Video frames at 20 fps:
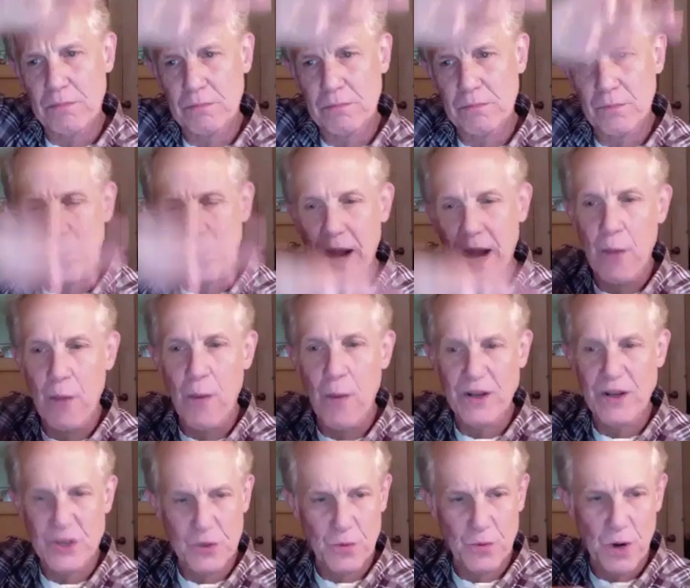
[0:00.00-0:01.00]
When I
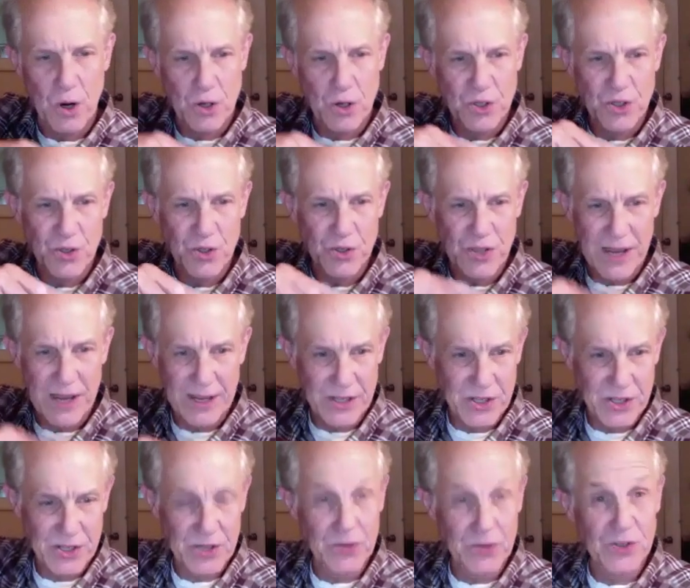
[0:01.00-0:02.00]
went to rehearsals, I could
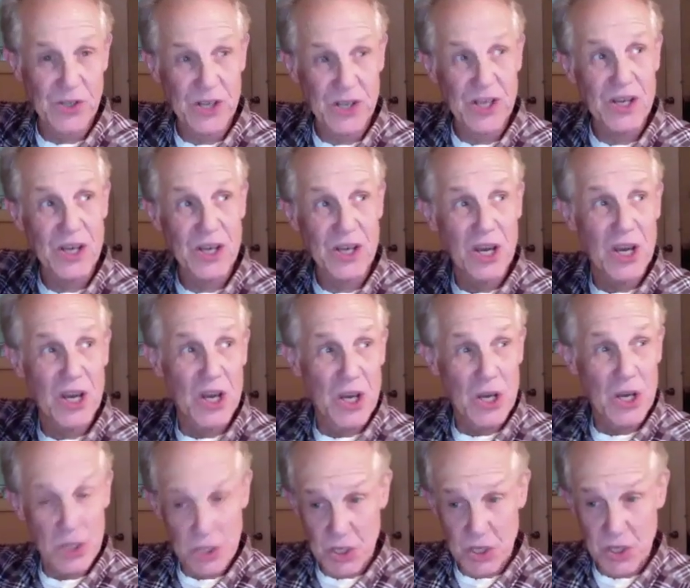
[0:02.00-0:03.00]
still see
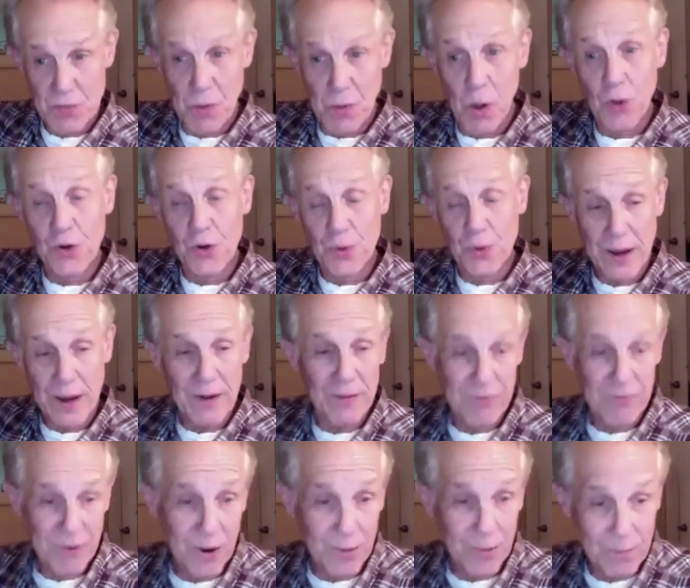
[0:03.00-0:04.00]
smoldering
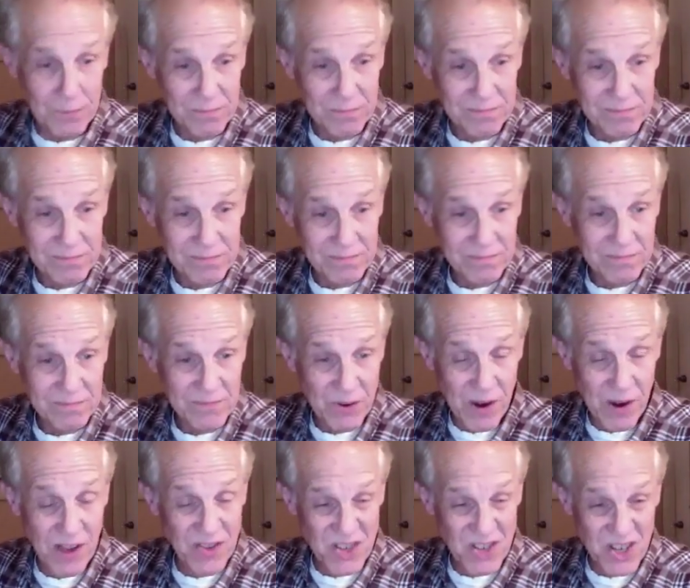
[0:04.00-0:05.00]
from
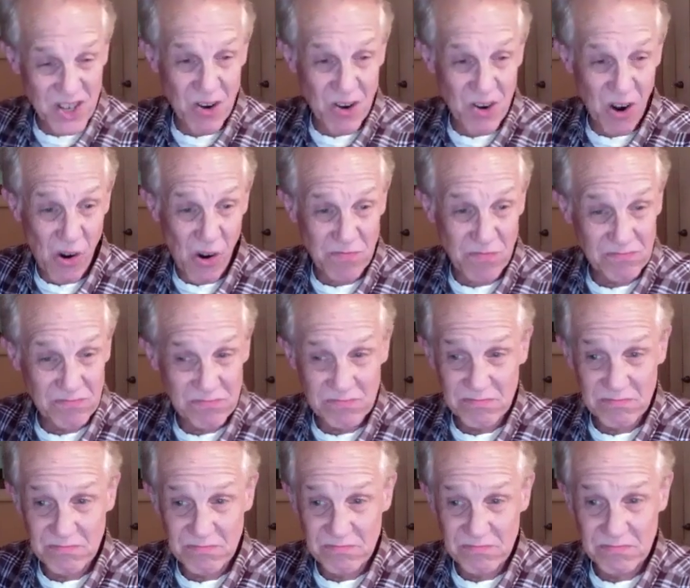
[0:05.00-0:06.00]
Ground Zero
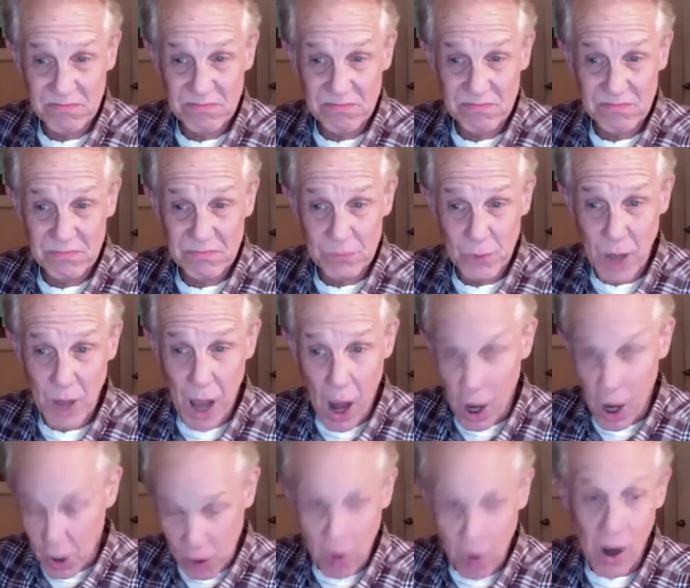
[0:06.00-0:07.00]

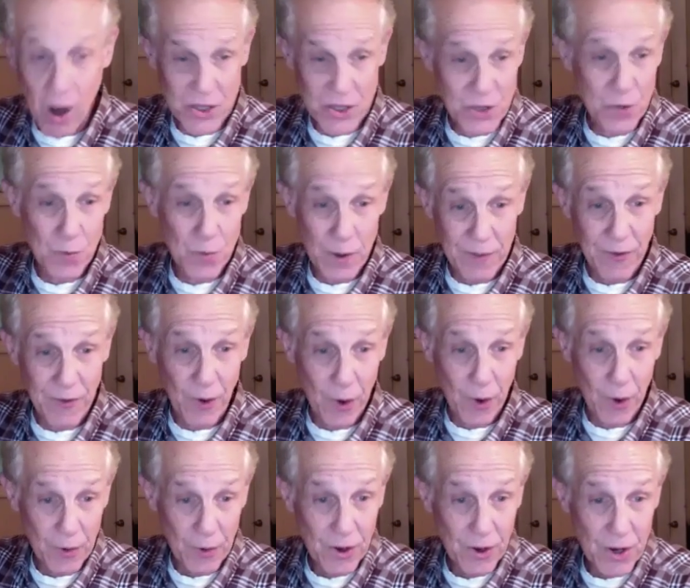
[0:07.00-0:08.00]
across the river,
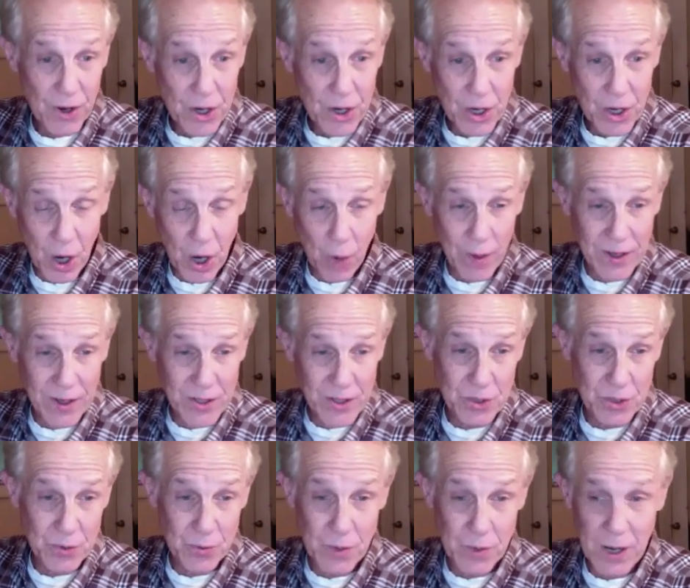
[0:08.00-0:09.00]
going
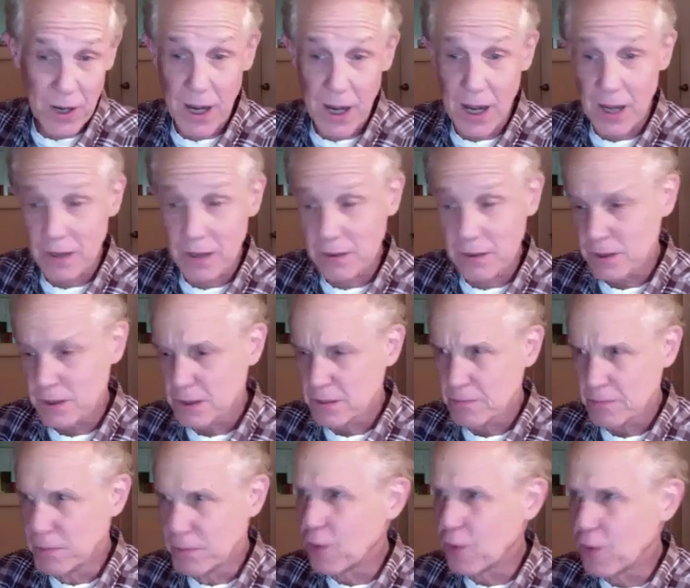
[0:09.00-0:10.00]
to
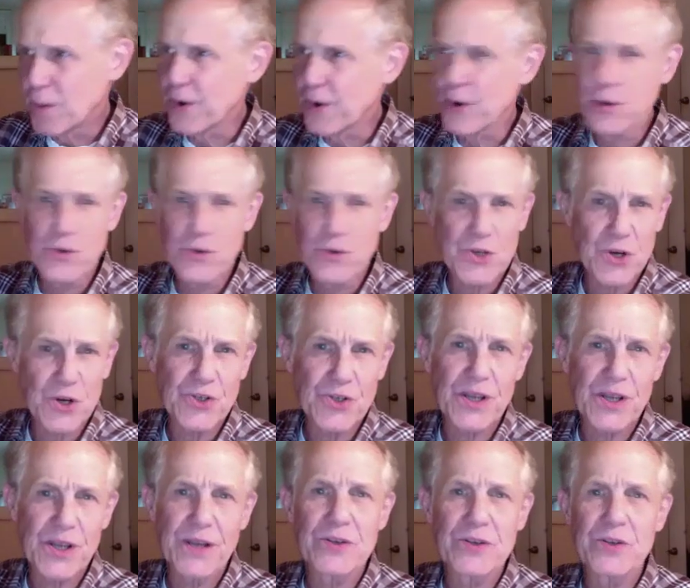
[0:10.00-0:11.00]
Milburn, New
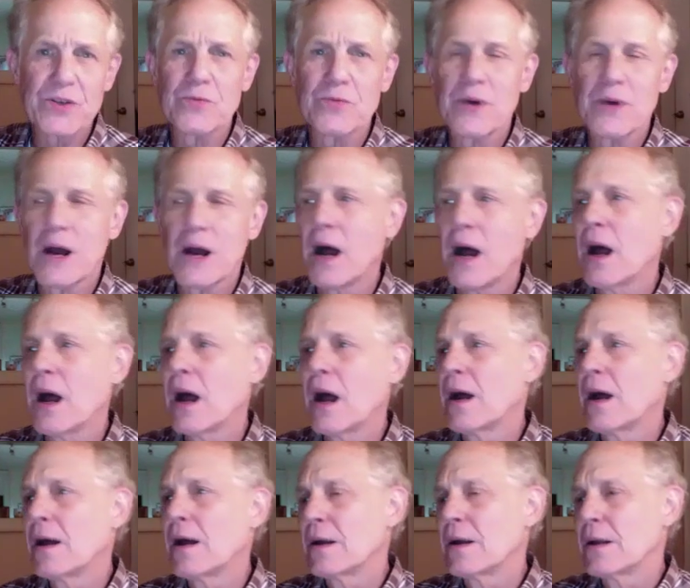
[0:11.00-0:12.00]
Jersey, to
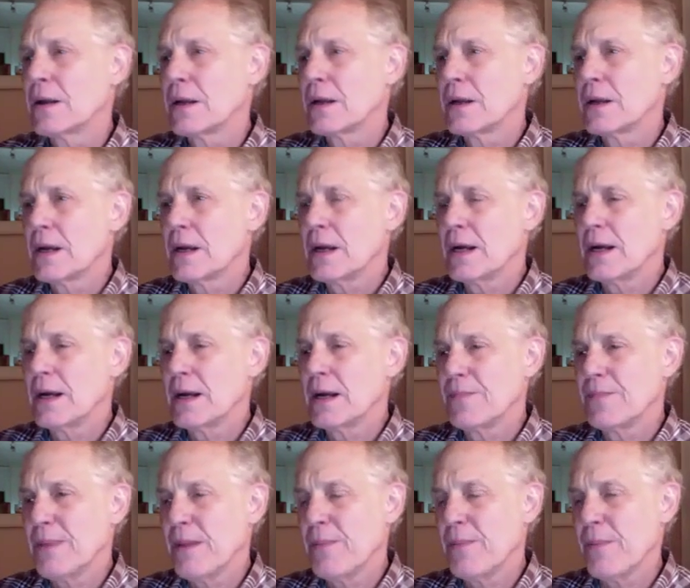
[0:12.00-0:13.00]

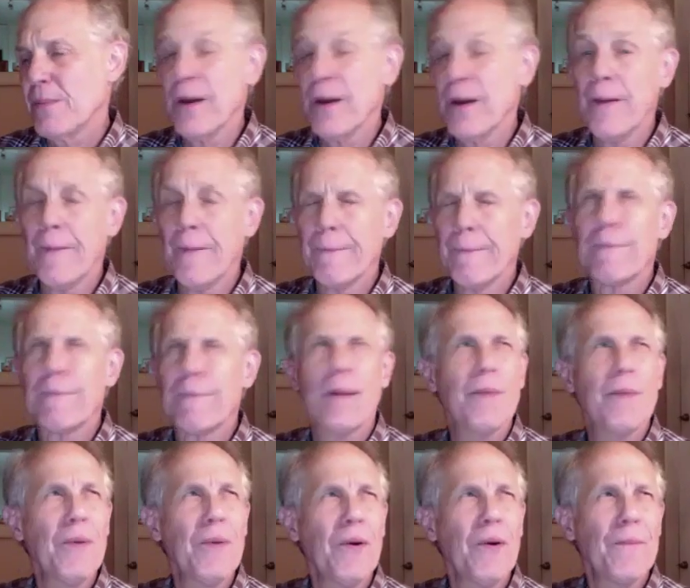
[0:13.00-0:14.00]
Paper Mill.
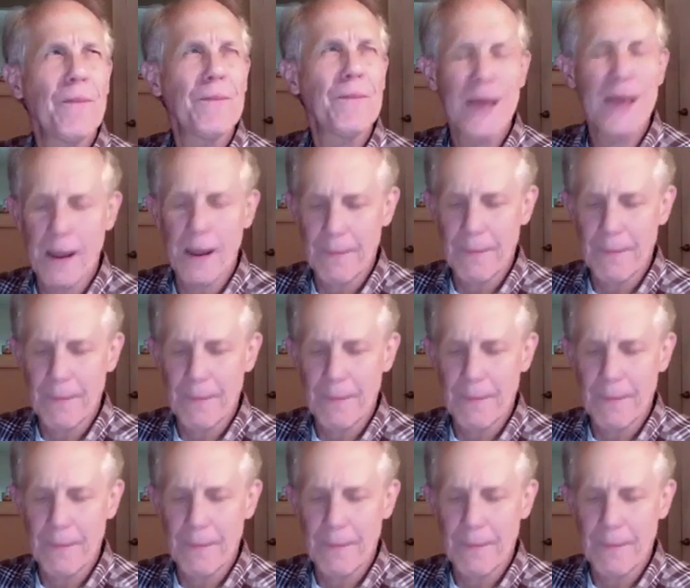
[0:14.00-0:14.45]
Paper Mill? Yeah.